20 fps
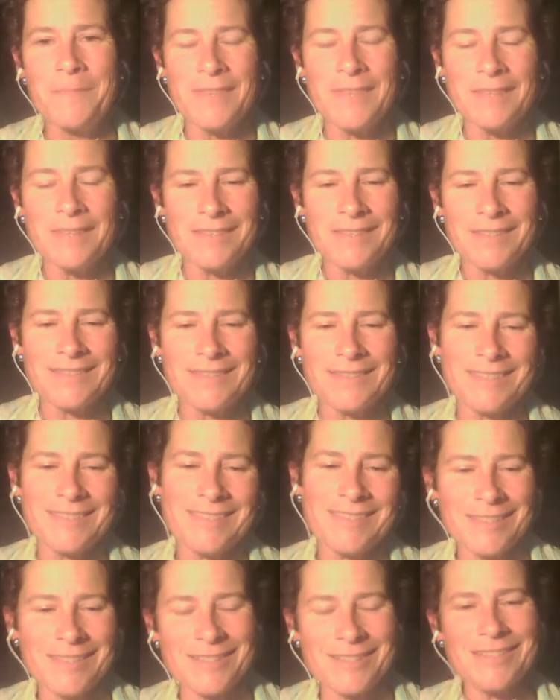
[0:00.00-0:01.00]

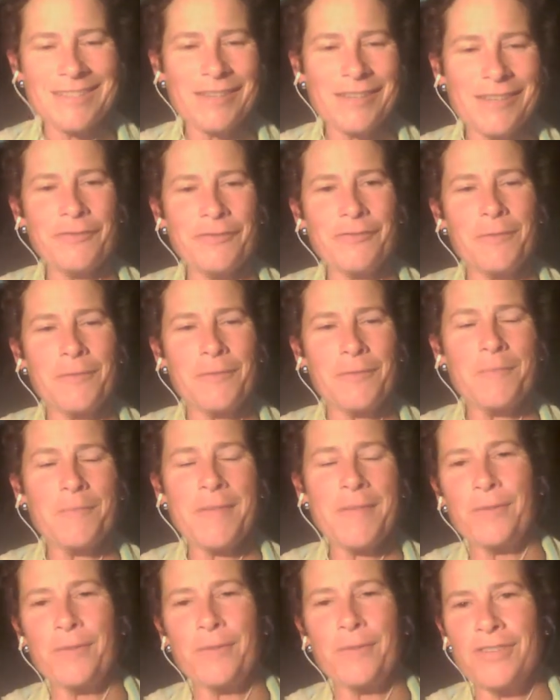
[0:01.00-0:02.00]
It's different from the
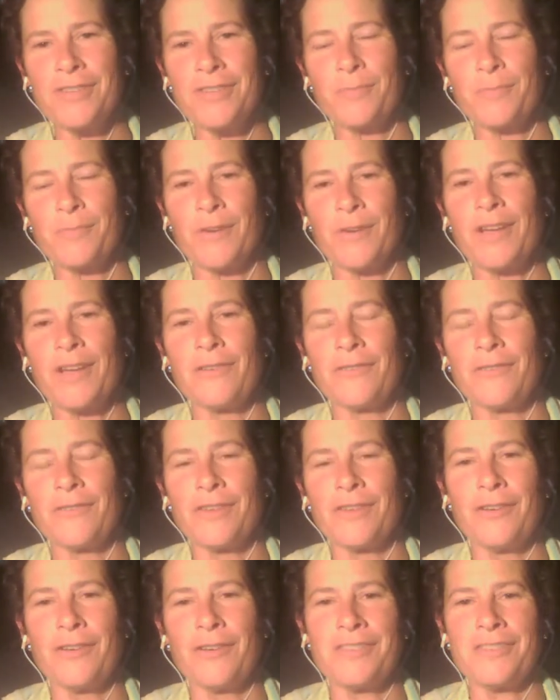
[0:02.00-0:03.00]
people who just bring over,
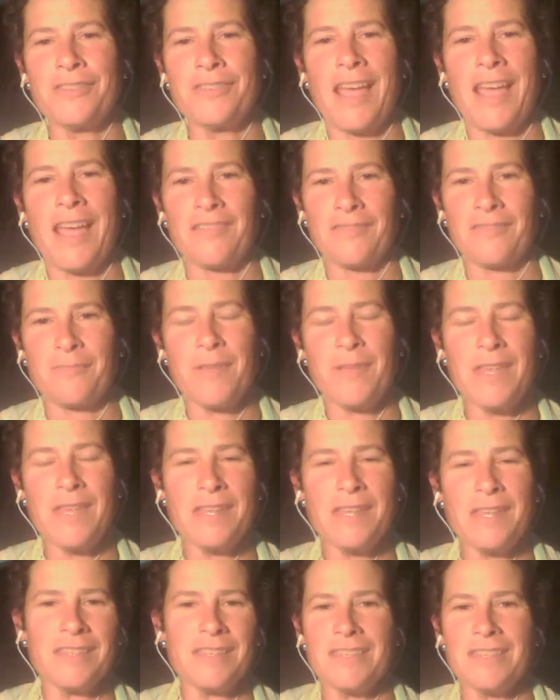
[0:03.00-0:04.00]
a sack of
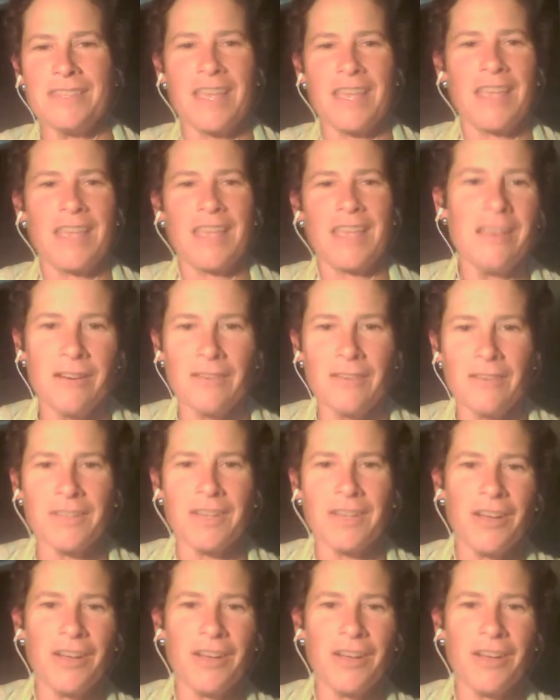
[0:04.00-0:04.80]
beets and say, here,